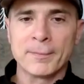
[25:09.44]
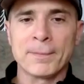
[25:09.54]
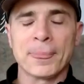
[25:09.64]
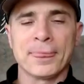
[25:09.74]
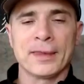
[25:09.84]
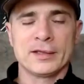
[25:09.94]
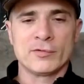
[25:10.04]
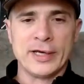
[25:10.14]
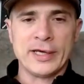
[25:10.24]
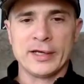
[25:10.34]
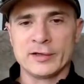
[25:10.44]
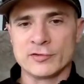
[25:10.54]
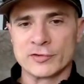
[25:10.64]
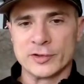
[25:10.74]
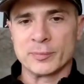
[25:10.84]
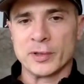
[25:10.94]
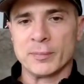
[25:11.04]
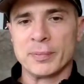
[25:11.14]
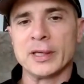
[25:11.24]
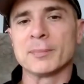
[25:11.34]
group. And the right-handers
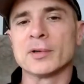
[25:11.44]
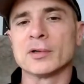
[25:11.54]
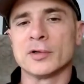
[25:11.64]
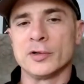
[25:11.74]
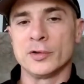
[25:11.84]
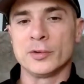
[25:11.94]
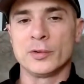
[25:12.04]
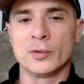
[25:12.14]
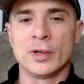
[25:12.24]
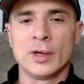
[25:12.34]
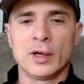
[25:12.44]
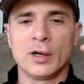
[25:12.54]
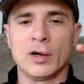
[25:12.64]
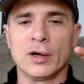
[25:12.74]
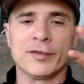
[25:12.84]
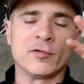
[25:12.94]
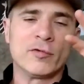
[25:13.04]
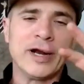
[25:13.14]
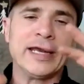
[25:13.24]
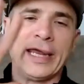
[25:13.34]
group are people who
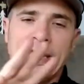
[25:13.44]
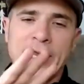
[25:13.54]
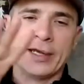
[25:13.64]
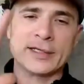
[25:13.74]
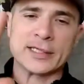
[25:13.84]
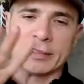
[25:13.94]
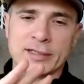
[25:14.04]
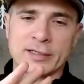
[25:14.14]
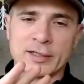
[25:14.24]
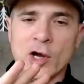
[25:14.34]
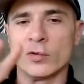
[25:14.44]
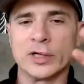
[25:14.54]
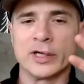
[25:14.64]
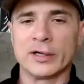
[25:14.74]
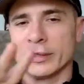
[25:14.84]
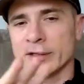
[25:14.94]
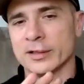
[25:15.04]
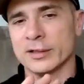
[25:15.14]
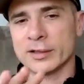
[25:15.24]
are the right hand to the owner.